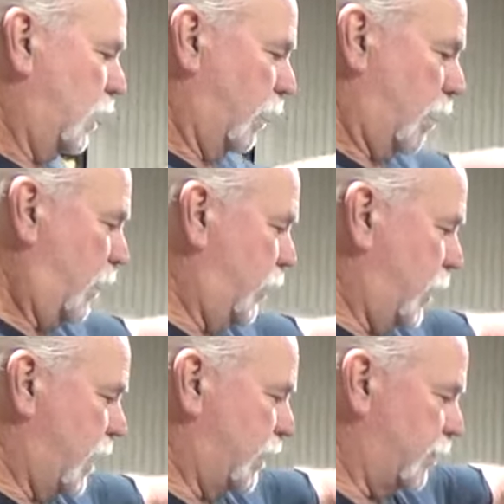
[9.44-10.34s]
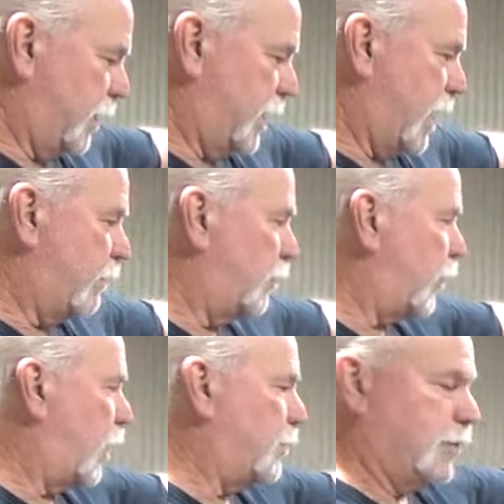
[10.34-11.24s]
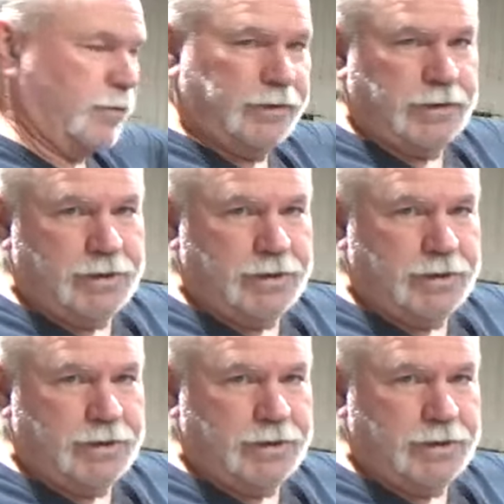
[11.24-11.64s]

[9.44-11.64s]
A lot of you guys have been having problems with